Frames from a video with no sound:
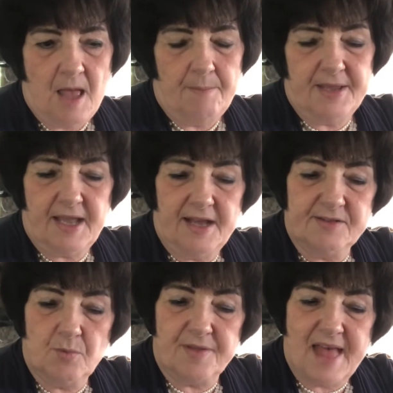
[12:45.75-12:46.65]

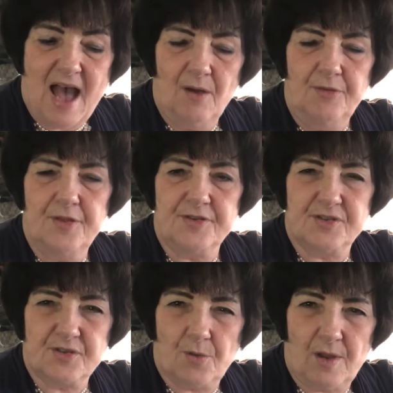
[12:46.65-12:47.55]
because without the
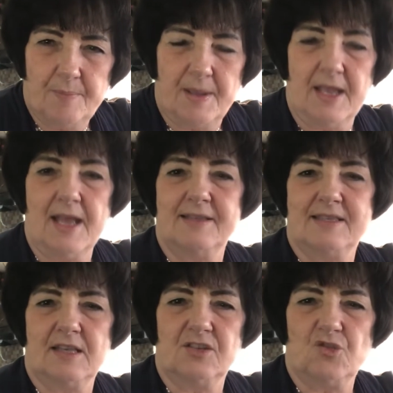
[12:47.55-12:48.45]
scraping, it's
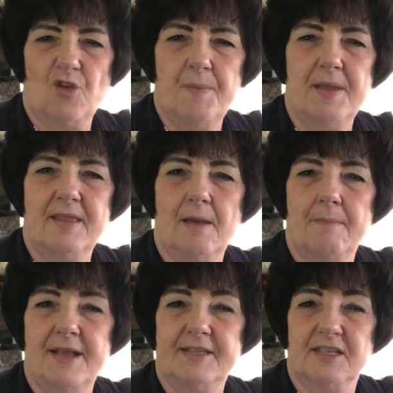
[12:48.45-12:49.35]
the scraping that
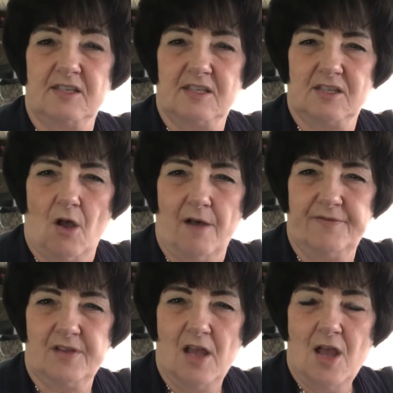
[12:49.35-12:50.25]
makes it soft.